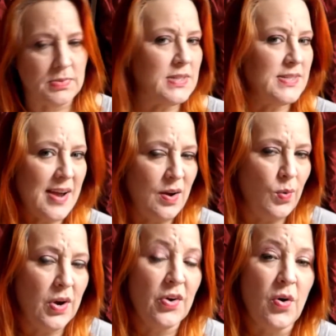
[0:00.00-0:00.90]
Today
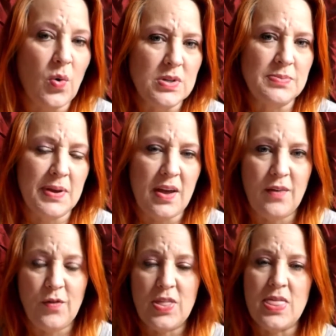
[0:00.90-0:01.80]
we are going to be
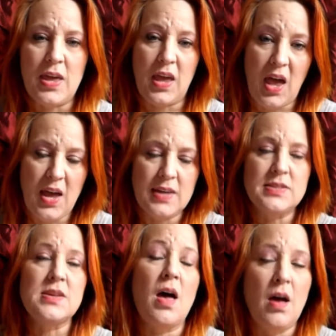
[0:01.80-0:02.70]
covering the
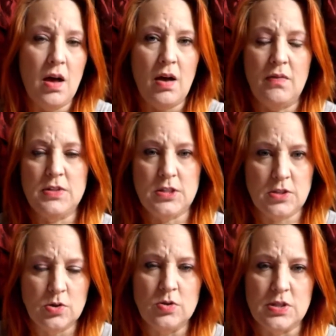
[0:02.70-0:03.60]
case of
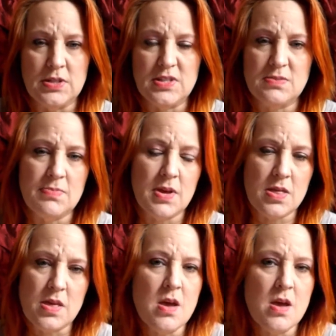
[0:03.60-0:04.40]
Susan Smith,